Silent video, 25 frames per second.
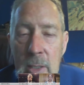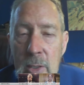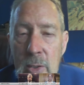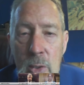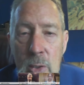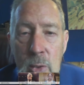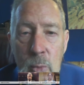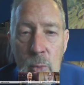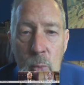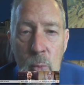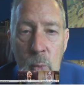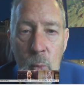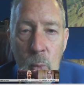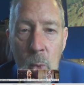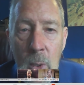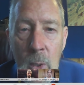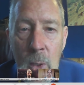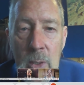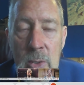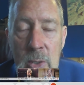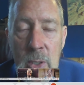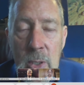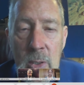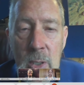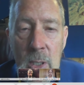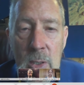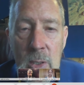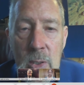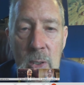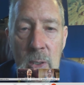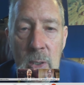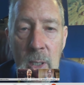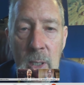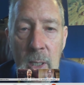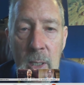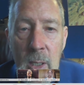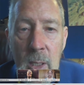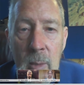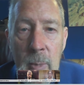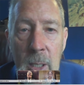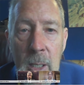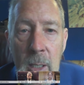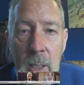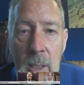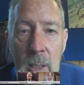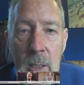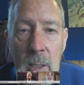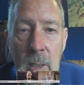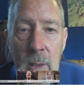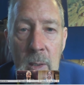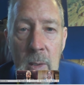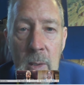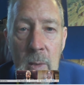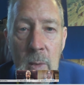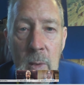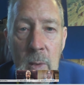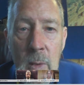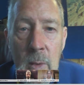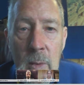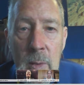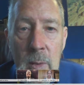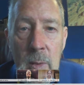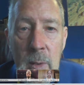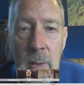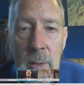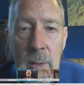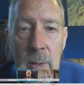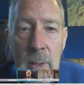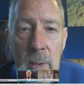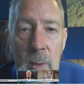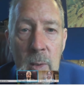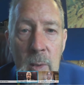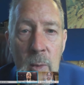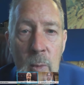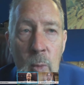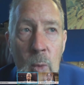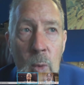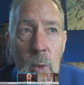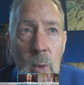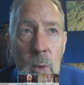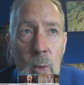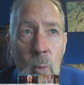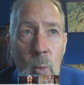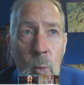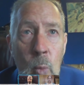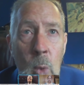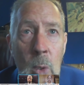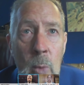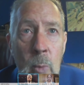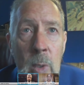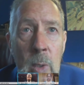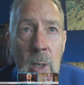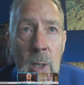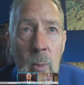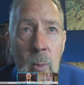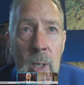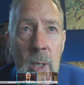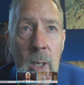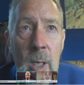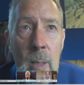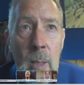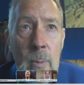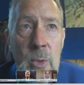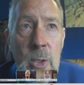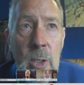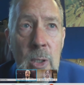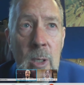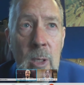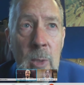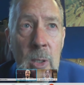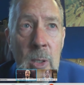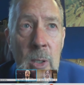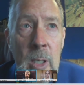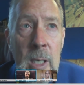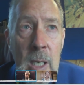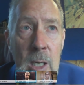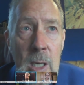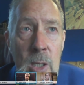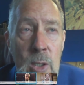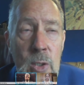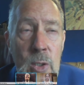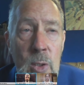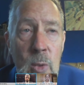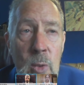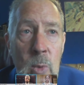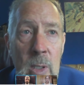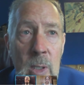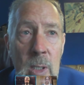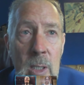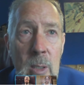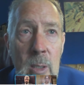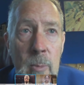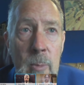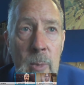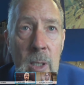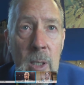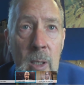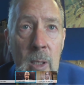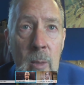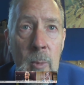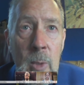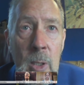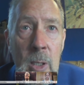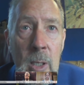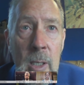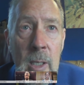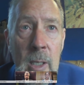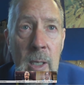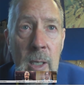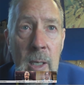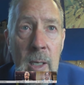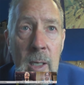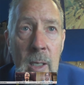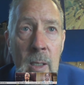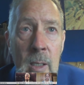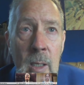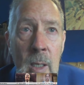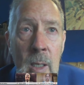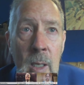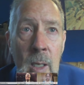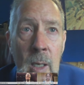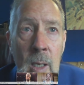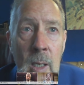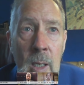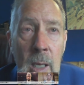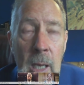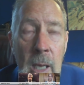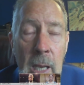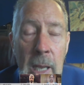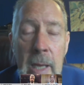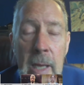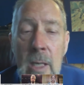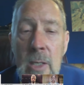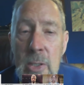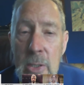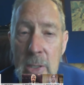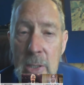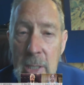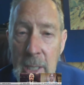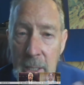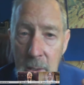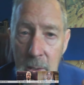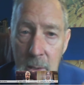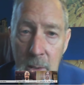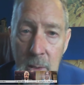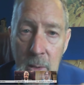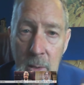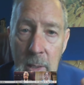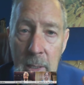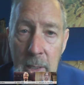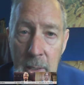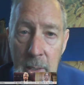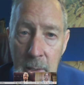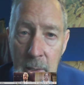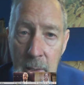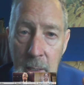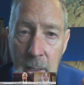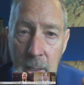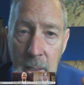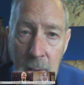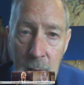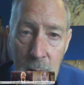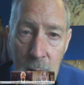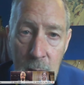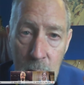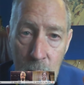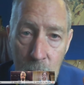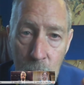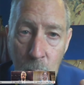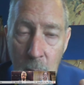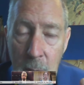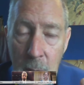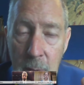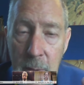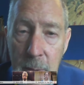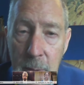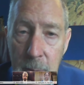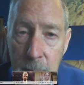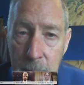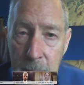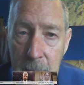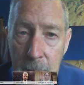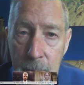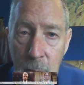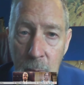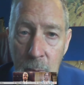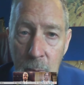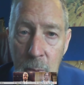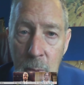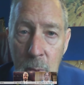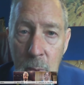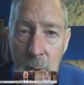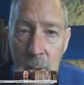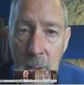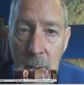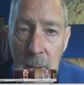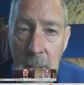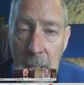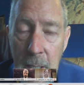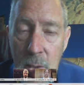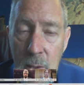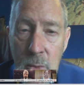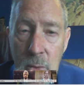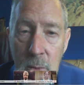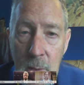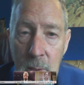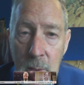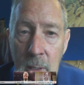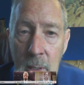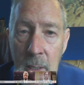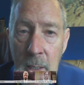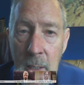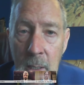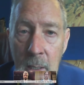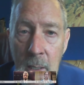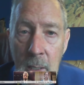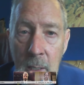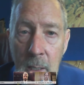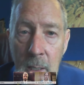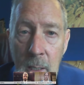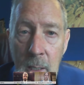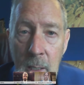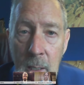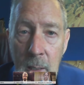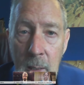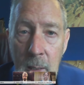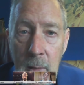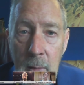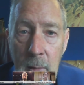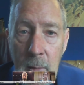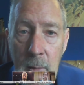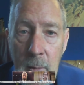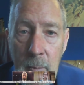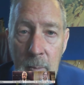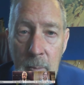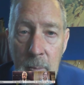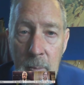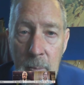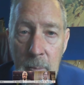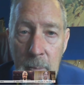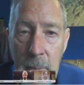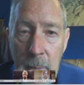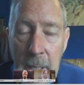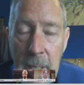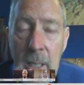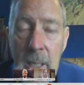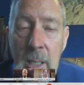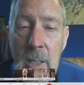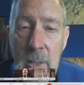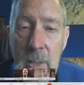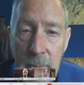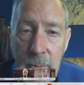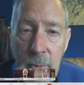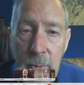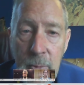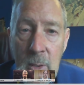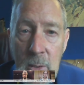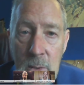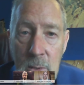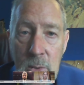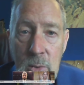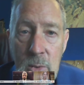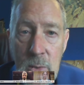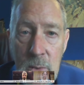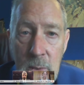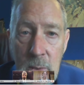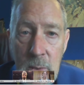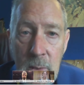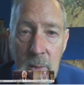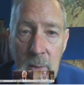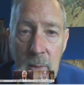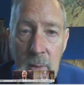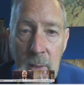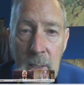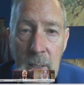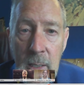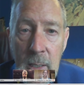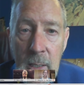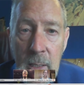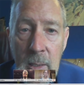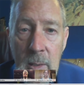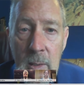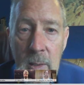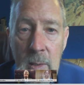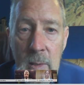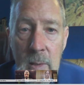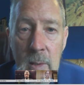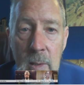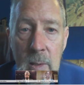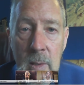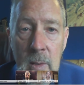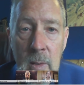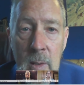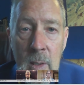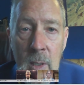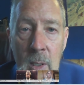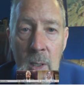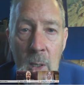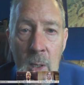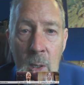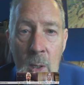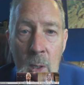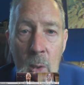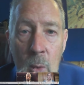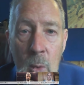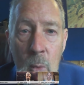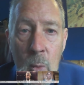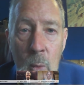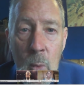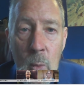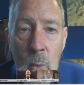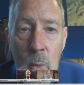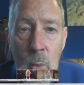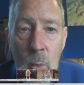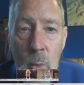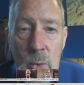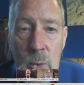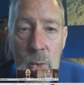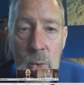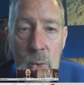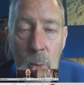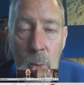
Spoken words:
just one suggestion I could make. That when it comes to communication, we need to be communicating at a scale and with the people who can actually make a difference. And there's so